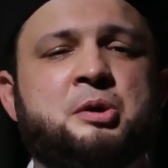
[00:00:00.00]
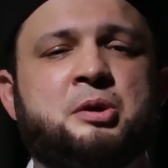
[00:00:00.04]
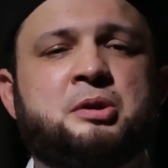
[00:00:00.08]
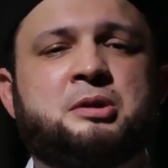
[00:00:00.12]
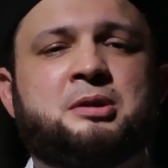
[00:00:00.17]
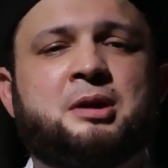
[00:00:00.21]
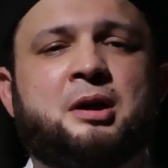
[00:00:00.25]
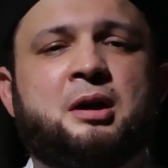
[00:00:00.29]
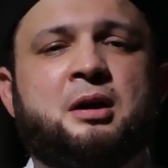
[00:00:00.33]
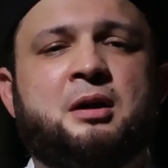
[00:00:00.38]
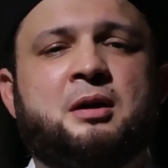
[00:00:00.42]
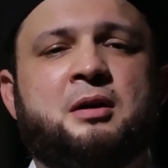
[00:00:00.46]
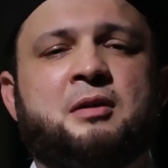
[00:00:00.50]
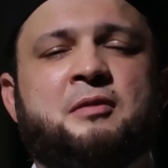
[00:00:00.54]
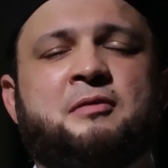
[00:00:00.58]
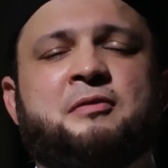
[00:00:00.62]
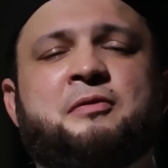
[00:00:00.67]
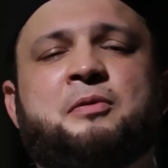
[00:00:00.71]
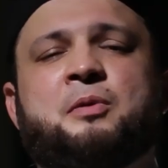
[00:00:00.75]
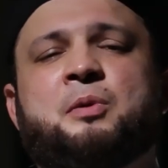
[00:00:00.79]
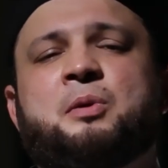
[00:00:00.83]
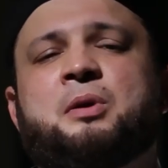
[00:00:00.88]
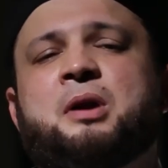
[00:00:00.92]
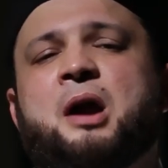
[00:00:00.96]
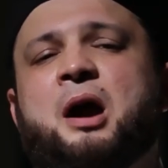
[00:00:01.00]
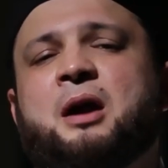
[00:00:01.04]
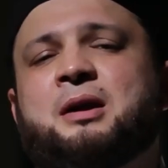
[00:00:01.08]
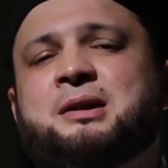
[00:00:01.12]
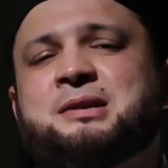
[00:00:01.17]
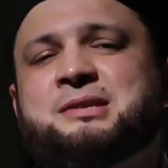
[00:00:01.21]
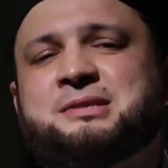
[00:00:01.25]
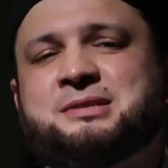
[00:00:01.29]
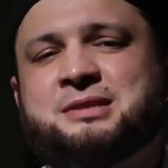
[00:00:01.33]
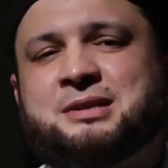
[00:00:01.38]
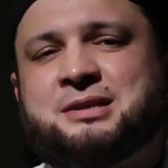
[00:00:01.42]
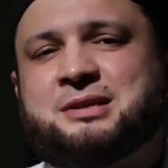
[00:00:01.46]
good for
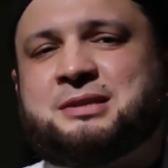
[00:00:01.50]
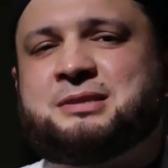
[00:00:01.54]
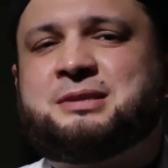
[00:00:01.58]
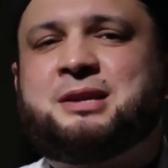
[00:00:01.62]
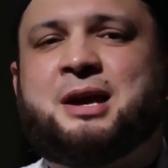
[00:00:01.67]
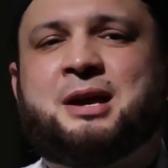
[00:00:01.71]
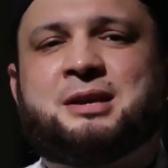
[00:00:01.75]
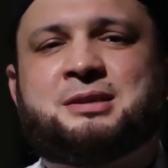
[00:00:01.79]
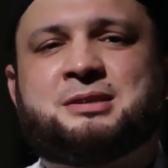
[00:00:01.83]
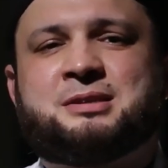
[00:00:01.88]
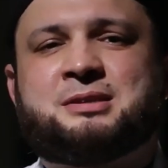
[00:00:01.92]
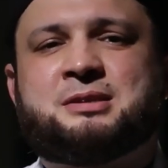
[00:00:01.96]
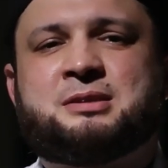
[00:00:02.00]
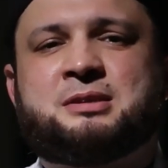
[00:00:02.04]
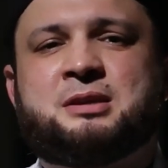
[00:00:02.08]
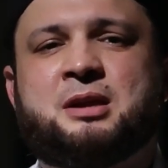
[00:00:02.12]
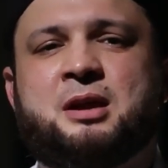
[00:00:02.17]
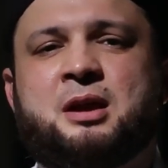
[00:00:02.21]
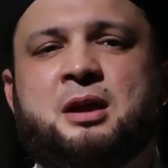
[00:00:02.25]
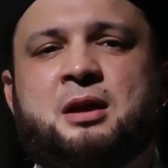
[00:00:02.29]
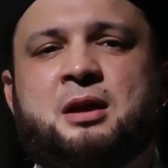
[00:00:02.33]
our success.